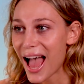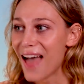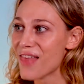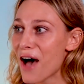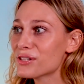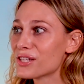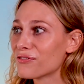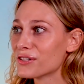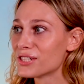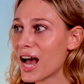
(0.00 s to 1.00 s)
And that was the
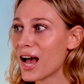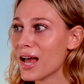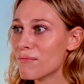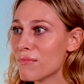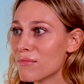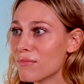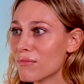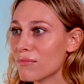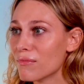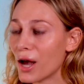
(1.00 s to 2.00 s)
first time
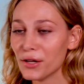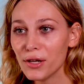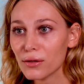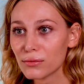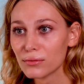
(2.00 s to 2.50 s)
I knew.